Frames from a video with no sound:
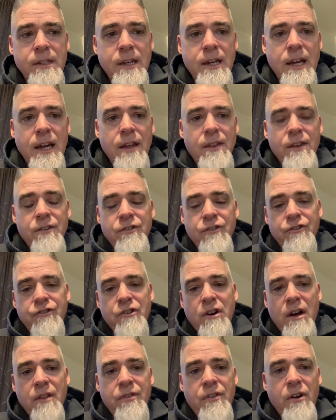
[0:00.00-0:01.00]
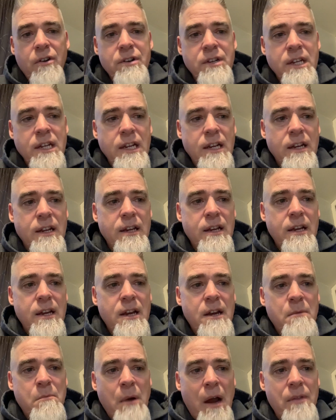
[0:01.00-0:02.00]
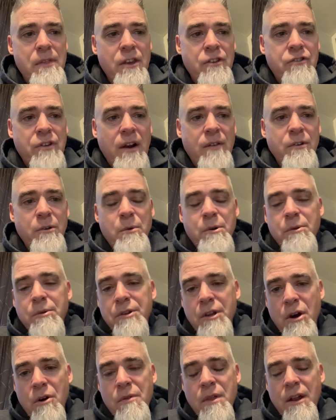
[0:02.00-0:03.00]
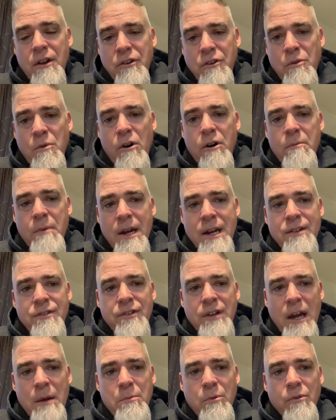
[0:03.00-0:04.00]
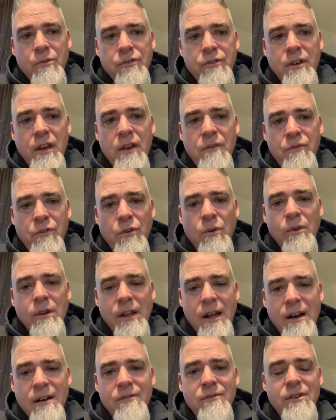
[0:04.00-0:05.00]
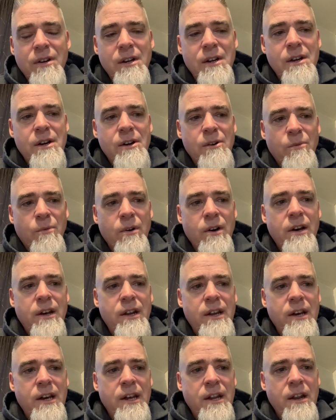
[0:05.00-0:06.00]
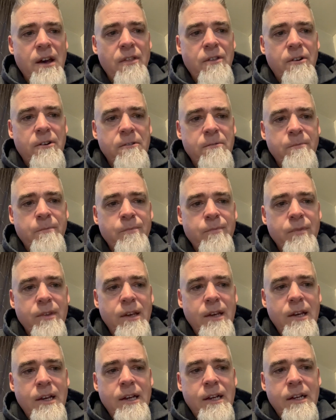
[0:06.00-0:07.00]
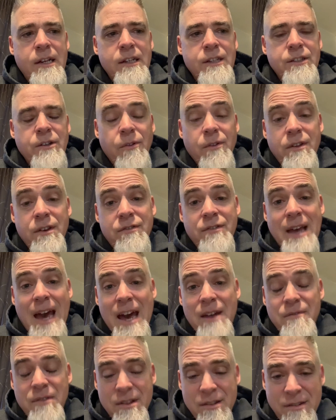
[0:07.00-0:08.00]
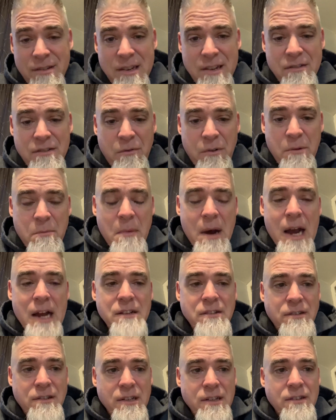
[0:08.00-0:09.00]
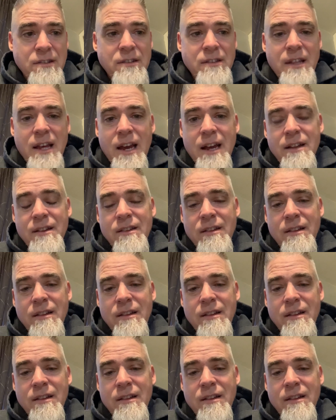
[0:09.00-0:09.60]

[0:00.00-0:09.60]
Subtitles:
And this is John 13. By this, everyone will know that you are my disciples if you love one another. So this Advent season reminds us that